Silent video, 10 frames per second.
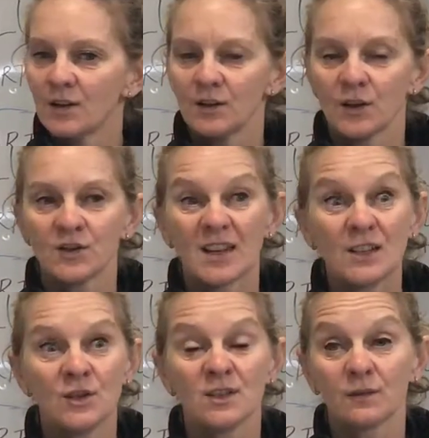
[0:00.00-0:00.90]
do
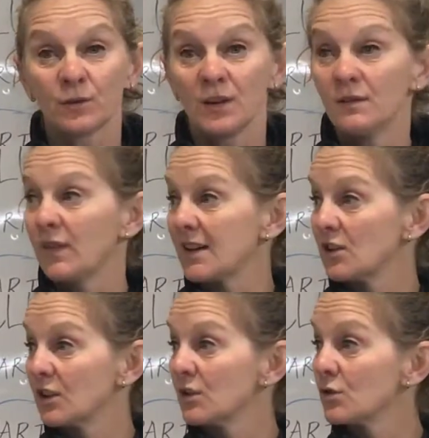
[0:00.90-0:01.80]
they use it for
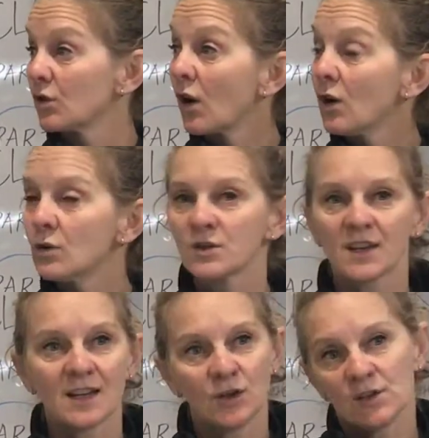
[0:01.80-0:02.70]
infection control? Do
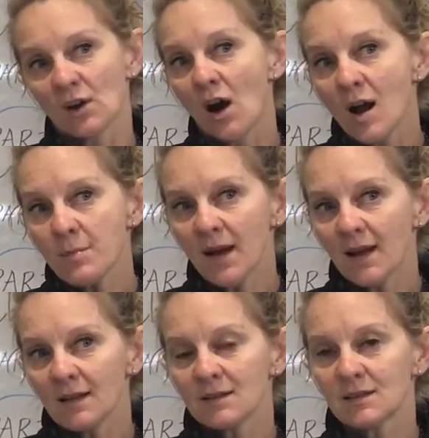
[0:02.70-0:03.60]
they use
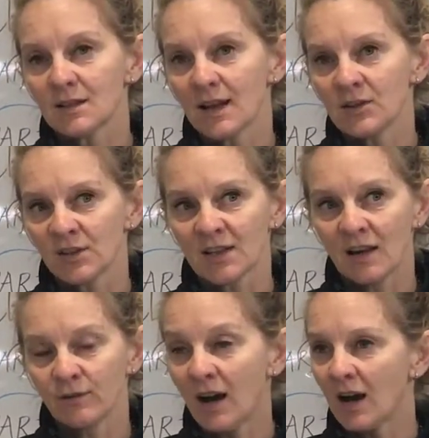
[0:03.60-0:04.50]
iPads? Do they just
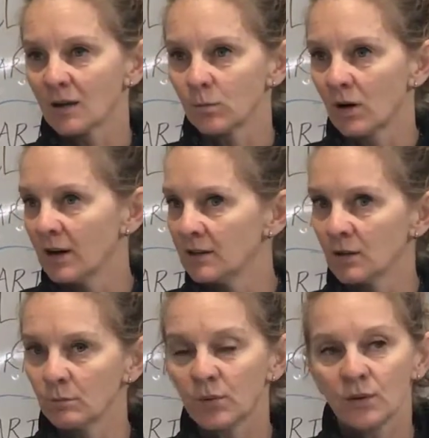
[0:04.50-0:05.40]
have hardwired
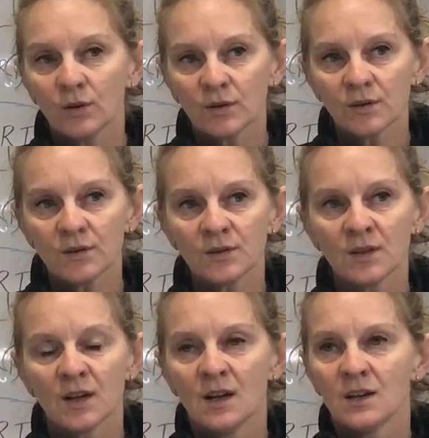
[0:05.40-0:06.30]

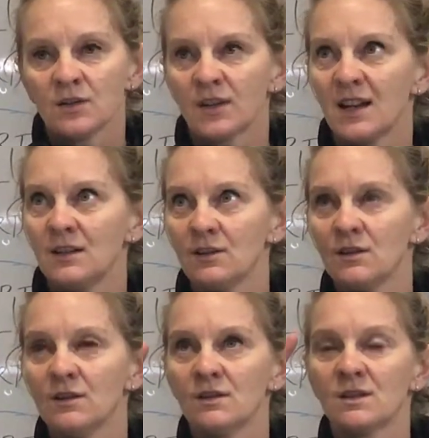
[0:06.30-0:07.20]
computers? Do they
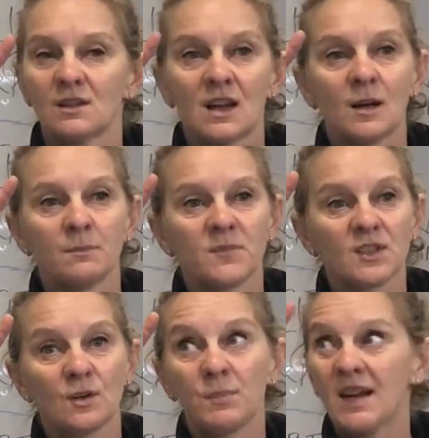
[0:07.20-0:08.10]
use,
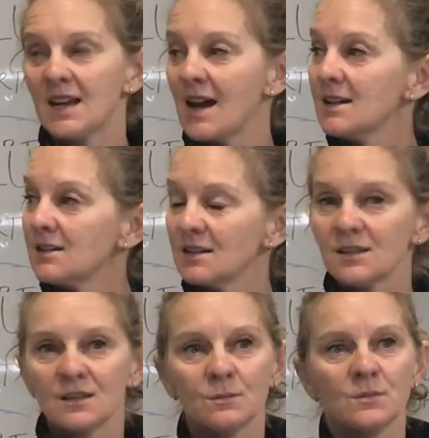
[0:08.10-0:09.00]
PA
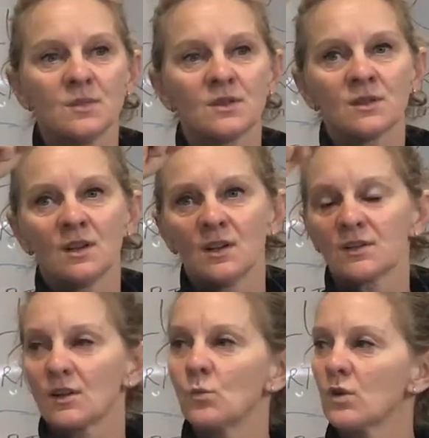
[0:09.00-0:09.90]
systems?
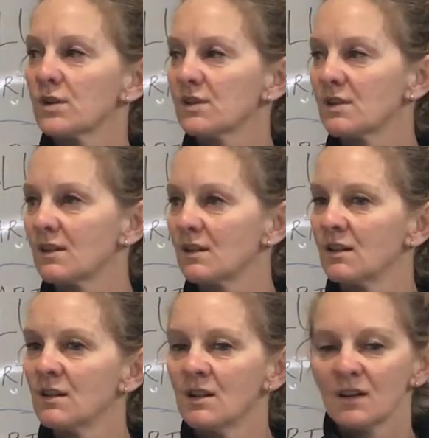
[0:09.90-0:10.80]
So what is the